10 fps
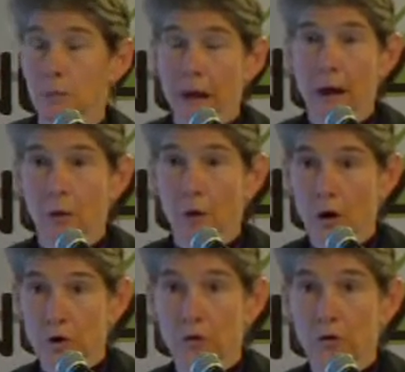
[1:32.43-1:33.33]
how
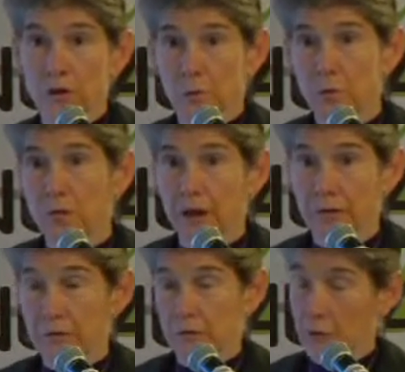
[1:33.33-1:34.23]
are you going to
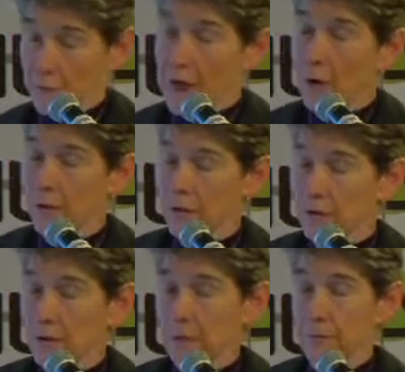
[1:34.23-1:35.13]
provide for, or how is
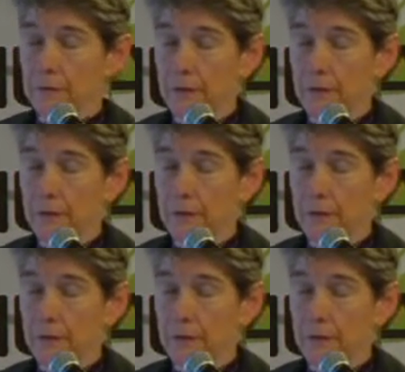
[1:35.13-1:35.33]
the